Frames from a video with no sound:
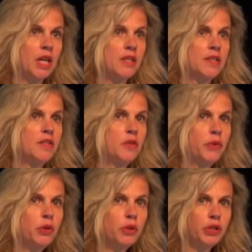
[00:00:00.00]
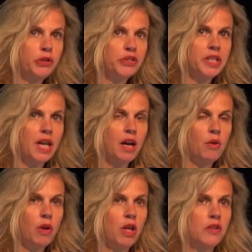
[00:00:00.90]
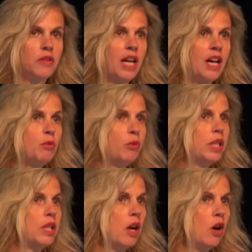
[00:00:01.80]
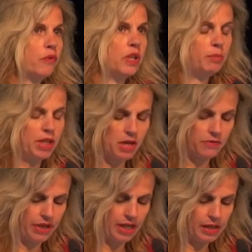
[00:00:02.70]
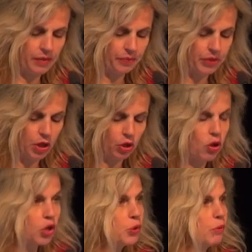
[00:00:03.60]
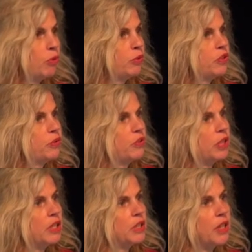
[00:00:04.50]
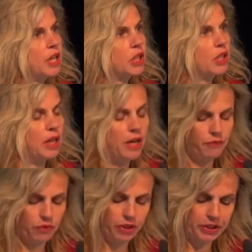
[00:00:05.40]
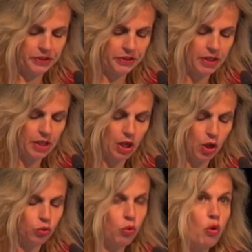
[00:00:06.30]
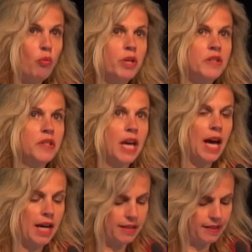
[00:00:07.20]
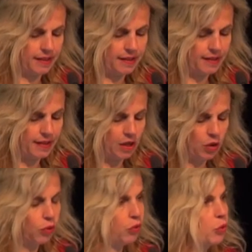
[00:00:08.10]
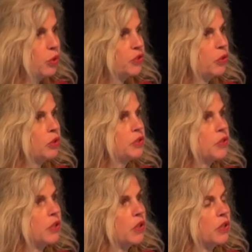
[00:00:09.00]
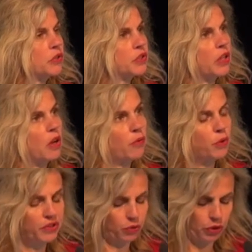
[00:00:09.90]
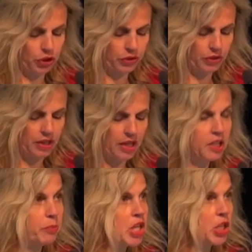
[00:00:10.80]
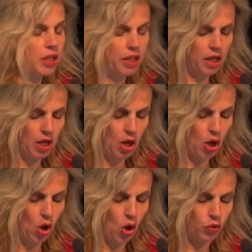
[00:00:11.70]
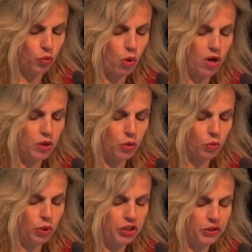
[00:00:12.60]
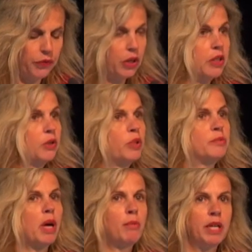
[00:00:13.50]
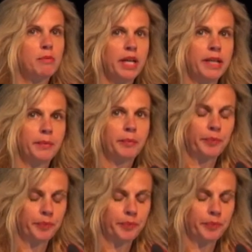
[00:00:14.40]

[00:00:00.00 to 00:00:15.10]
Since a few years now, the library of EPFL contributes to the international efforts to open the access to the results of research, especially the one which is funded with public money.